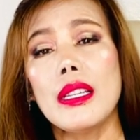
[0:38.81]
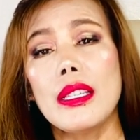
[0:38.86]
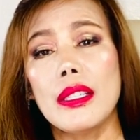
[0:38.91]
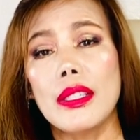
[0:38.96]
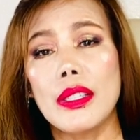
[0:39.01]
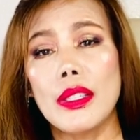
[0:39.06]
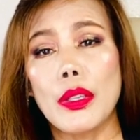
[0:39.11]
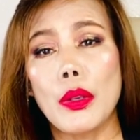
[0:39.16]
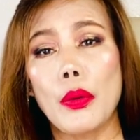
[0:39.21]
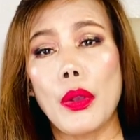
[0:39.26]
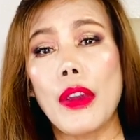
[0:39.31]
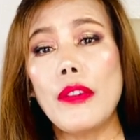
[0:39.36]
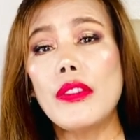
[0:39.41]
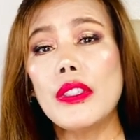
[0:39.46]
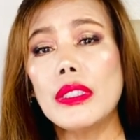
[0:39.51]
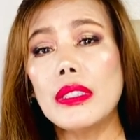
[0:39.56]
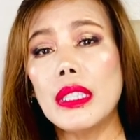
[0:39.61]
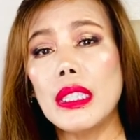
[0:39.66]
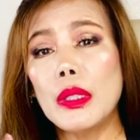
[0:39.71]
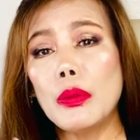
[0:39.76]
So
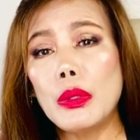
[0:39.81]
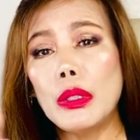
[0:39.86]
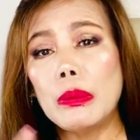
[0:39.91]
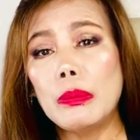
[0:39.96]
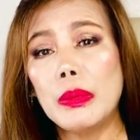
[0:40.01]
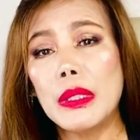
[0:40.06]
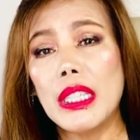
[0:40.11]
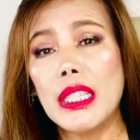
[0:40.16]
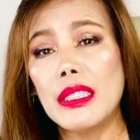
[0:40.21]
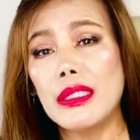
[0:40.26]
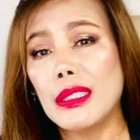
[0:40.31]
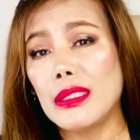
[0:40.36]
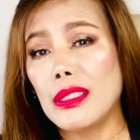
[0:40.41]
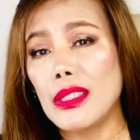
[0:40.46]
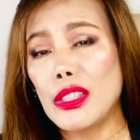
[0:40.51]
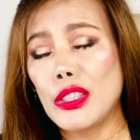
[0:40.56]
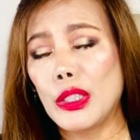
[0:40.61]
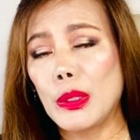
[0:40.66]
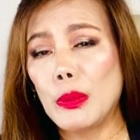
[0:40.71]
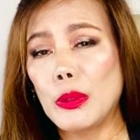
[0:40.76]
everything will be in the
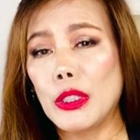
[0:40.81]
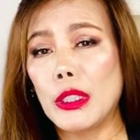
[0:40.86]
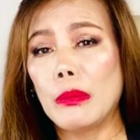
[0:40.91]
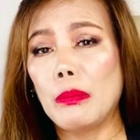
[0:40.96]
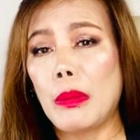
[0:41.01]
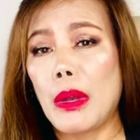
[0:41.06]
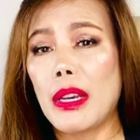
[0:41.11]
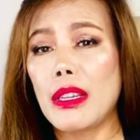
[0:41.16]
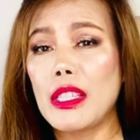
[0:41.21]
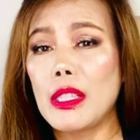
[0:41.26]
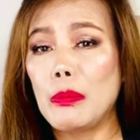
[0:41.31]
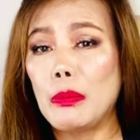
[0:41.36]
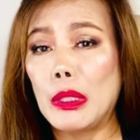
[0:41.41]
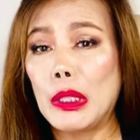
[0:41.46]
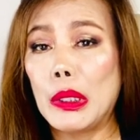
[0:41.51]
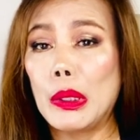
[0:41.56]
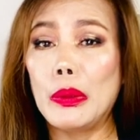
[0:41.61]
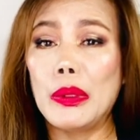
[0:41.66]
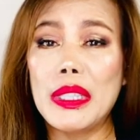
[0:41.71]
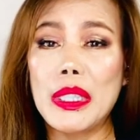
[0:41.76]
description box
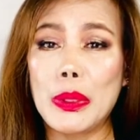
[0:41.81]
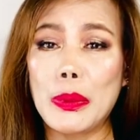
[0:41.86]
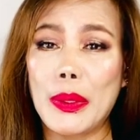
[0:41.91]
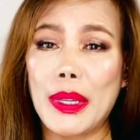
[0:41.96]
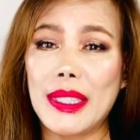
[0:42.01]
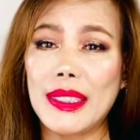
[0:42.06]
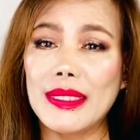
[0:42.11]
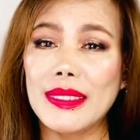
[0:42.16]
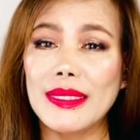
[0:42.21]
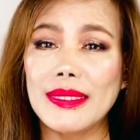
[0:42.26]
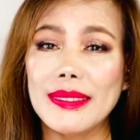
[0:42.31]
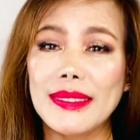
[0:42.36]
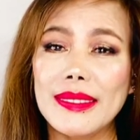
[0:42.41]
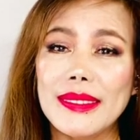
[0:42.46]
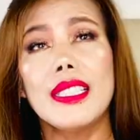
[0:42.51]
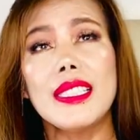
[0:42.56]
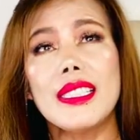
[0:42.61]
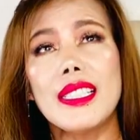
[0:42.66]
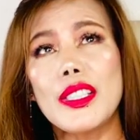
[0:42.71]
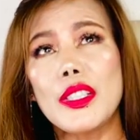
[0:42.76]
below as well.
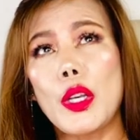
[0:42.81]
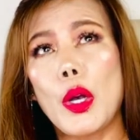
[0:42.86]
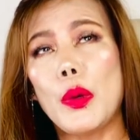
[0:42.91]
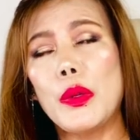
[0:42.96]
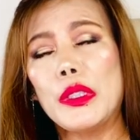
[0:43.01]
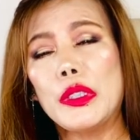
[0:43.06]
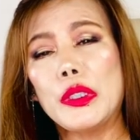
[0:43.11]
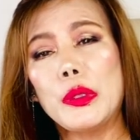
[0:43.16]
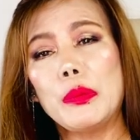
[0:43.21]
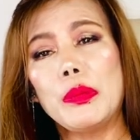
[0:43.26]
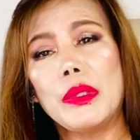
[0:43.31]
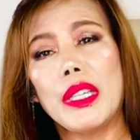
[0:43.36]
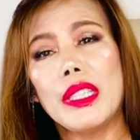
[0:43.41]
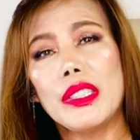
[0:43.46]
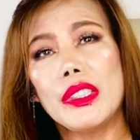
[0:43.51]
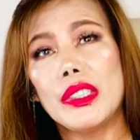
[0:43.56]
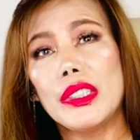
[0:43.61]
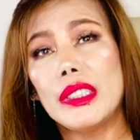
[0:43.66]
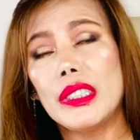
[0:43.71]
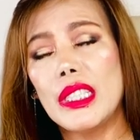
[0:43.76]
This is going to be a
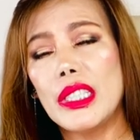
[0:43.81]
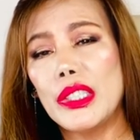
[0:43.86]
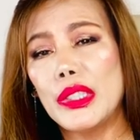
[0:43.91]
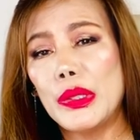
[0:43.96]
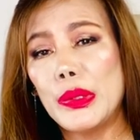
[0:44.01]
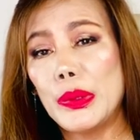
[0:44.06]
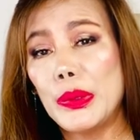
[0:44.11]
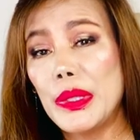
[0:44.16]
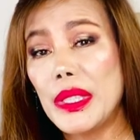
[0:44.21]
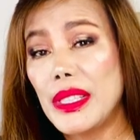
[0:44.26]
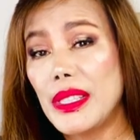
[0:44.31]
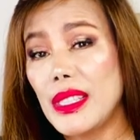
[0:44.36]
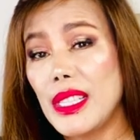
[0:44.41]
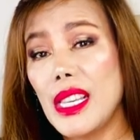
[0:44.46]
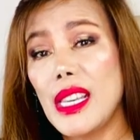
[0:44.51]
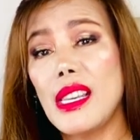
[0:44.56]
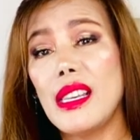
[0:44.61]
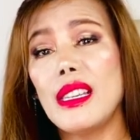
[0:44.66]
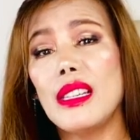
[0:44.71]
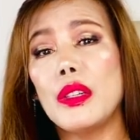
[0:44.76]
continuous
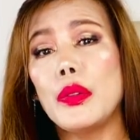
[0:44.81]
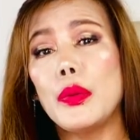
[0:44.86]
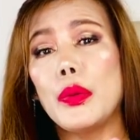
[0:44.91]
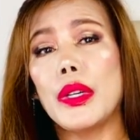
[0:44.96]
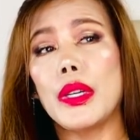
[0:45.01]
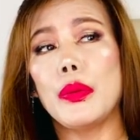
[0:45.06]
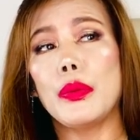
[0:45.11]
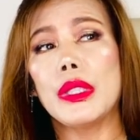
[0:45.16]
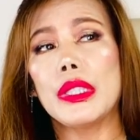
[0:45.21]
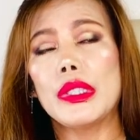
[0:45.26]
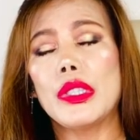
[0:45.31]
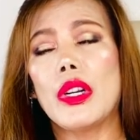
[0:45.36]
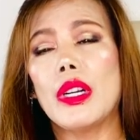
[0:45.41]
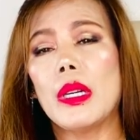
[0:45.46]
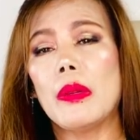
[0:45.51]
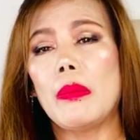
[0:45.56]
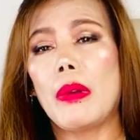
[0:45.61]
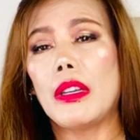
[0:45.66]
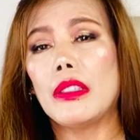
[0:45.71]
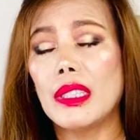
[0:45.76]
thing where we talk
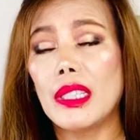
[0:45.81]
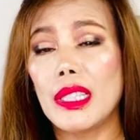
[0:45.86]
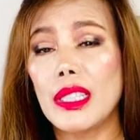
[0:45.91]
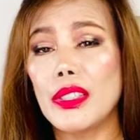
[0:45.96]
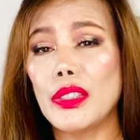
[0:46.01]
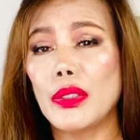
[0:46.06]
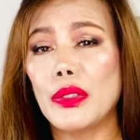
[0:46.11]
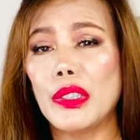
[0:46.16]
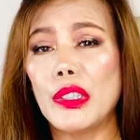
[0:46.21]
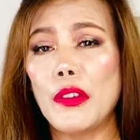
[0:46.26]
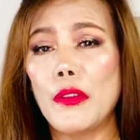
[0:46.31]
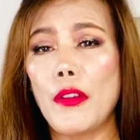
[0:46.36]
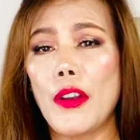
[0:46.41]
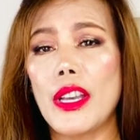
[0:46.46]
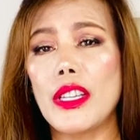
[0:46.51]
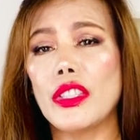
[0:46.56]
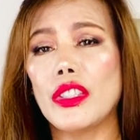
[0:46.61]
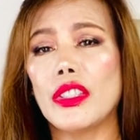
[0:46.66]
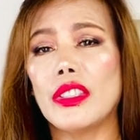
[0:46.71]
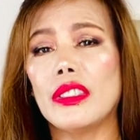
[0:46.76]
about luxury,
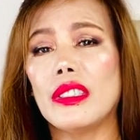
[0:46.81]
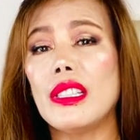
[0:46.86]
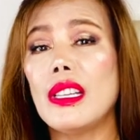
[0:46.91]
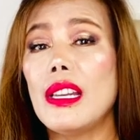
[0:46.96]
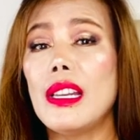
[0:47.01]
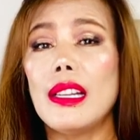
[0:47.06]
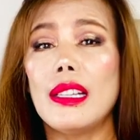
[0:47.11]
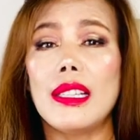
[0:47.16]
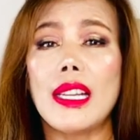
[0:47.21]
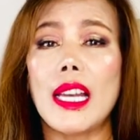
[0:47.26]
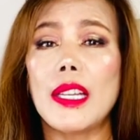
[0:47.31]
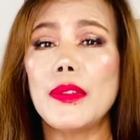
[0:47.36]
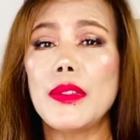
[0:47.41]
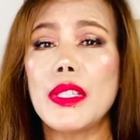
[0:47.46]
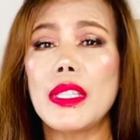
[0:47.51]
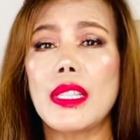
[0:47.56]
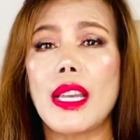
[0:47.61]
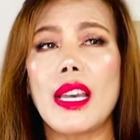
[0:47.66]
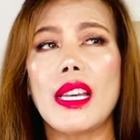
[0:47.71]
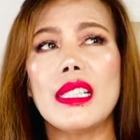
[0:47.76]
fashion,
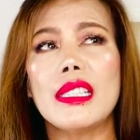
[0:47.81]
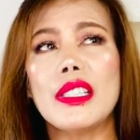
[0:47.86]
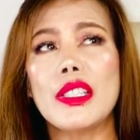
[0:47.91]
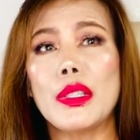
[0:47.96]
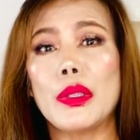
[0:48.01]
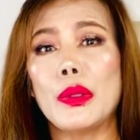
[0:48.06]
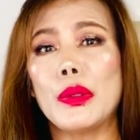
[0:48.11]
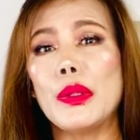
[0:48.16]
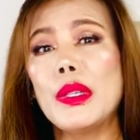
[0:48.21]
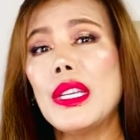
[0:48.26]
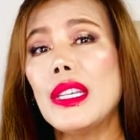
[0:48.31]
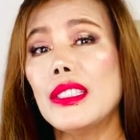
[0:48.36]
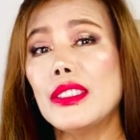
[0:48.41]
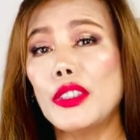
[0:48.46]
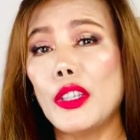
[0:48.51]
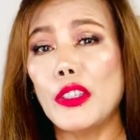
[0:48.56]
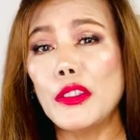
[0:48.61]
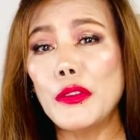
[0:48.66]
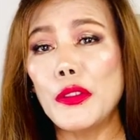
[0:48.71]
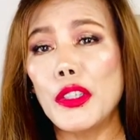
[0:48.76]
lifestyle. So
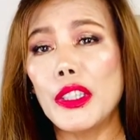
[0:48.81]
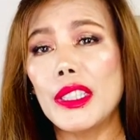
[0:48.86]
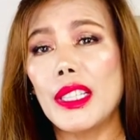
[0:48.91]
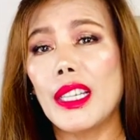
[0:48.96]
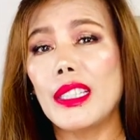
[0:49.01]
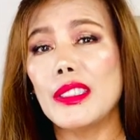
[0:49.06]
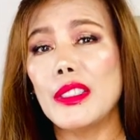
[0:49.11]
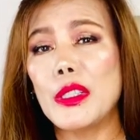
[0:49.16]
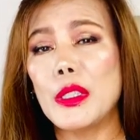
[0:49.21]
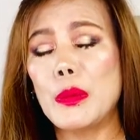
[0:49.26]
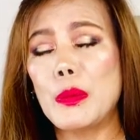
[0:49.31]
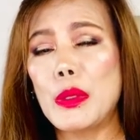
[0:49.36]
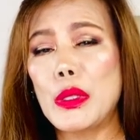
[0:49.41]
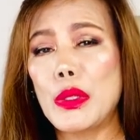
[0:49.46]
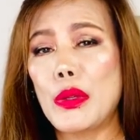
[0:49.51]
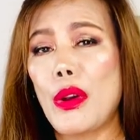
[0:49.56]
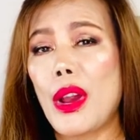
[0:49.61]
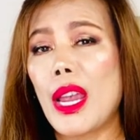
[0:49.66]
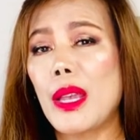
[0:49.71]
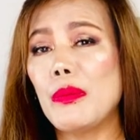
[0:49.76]
don't forget to
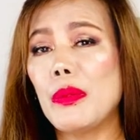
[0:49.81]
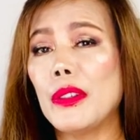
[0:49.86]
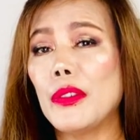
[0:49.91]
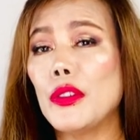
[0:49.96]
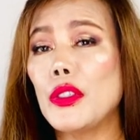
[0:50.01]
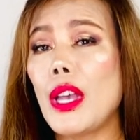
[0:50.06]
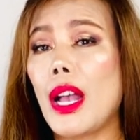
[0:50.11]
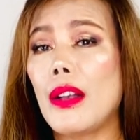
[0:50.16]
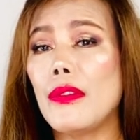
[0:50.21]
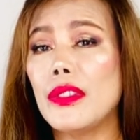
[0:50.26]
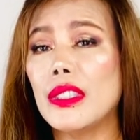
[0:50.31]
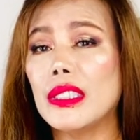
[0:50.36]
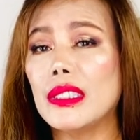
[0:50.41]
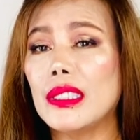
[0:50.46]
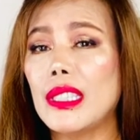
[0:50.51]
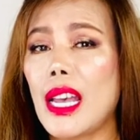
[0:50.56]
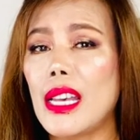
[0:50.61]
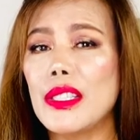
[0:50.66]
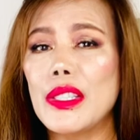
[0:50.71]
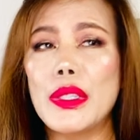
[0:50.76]
subscribe if you haven't
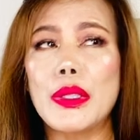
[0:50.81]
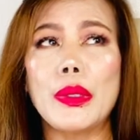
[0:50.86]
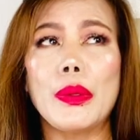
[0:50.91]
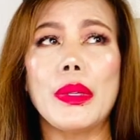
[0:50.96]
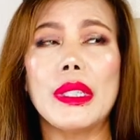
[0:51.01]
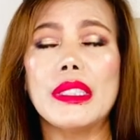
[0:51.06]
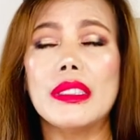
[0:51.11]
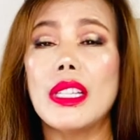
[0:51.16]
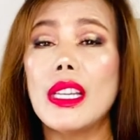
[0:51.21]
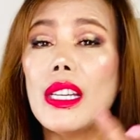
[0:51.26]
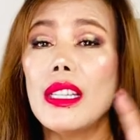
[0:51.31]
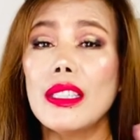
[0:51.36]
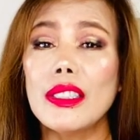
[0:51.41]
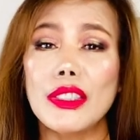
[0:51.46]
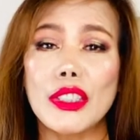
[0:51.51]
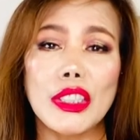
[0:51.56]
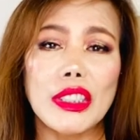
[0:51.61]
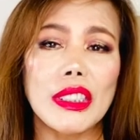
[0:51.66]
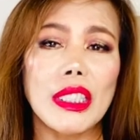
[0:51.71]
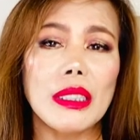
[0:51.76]
done so and
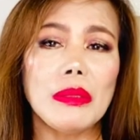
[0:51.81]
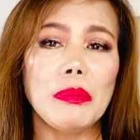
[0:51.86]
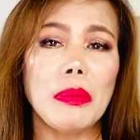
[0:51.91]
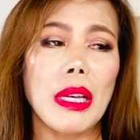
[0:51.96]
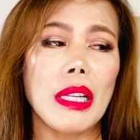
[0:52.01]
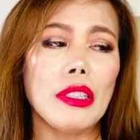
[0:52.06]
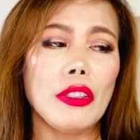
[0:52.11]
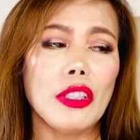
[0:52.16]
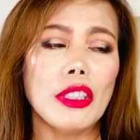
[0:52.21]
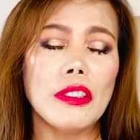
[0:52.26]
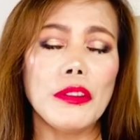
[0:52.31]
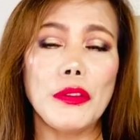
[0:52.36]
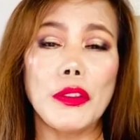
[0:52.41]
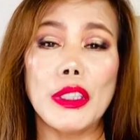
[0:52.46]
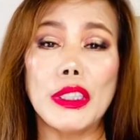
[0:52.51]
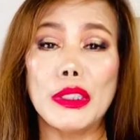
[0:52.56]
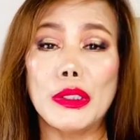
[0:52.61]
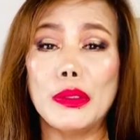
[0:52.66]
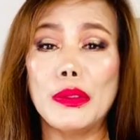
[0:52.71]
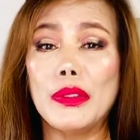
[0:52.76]
turn that bell on for
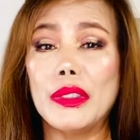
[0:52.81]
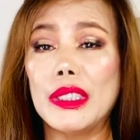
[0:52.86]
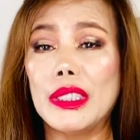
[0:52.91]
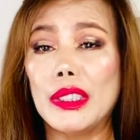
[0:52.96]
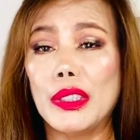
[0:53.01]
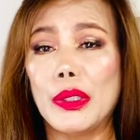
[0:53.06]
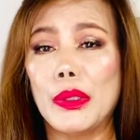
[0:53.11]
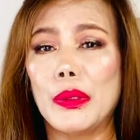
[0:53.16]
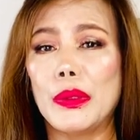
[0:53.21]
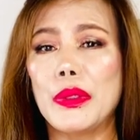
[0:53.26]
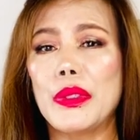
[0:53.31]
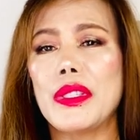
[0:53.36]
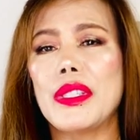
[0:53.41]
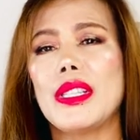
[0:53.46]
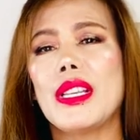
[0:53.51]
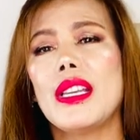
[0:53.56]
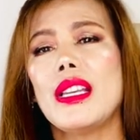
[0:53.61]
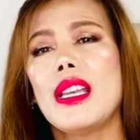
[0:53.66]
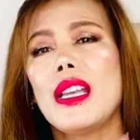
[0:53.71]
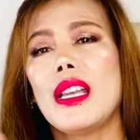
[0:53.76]
new videos.